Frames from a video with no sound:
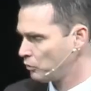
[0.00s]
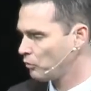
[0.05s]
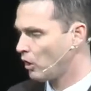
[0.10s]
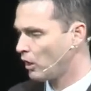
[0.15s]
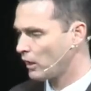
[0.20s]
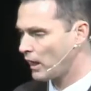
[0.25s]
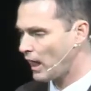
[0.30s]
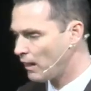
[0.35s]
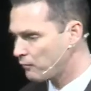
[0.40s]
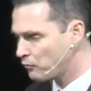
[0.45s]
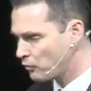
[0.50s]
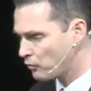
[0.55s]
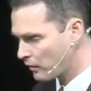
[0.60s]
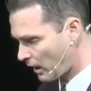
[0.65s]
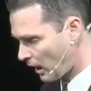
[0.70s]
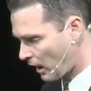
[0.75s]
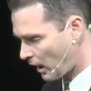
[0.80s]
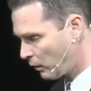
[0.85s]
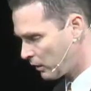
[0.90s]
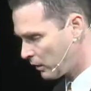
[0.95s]
long after
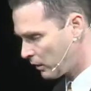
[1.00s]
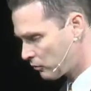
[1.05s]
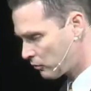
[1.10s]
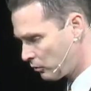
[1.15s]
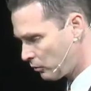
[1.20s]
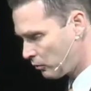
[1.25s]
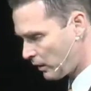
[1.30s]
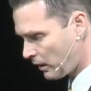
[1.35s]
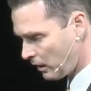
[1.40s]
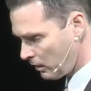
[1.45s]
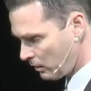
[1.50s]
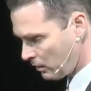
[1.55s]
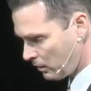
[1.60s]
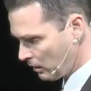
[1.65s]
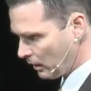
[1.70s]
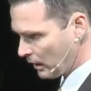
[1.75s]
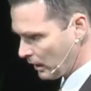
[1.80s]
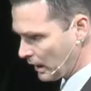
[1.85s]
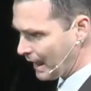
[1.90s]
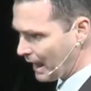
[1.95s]
that, I went to a
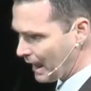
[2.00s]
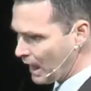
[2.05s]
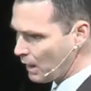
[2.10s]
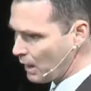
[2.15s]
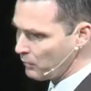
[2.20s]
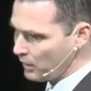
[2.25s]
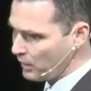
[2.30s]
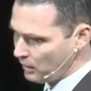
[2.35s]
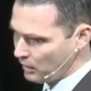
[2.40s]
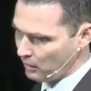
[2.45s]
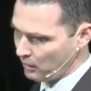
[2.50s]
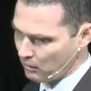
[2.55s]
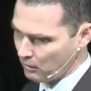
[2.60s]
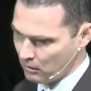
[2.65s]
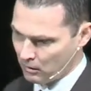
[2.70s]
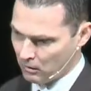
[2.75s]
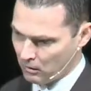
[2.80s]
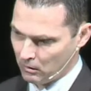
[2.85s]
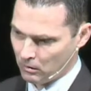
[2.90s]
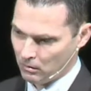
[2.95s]
camp meeting.
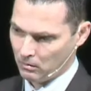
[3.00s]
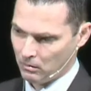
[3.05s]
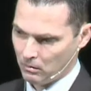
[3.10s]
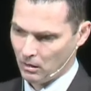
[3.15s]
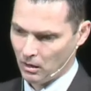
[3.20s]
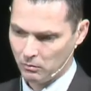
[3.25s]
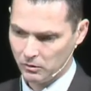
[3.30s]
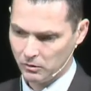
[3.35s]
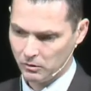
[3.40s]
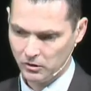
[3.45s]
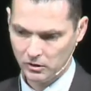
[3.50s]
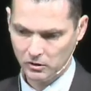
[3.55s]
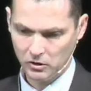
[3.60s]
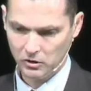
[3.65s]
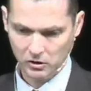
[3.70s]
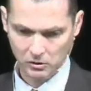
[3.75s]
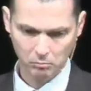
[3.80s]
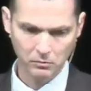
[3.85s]
I was just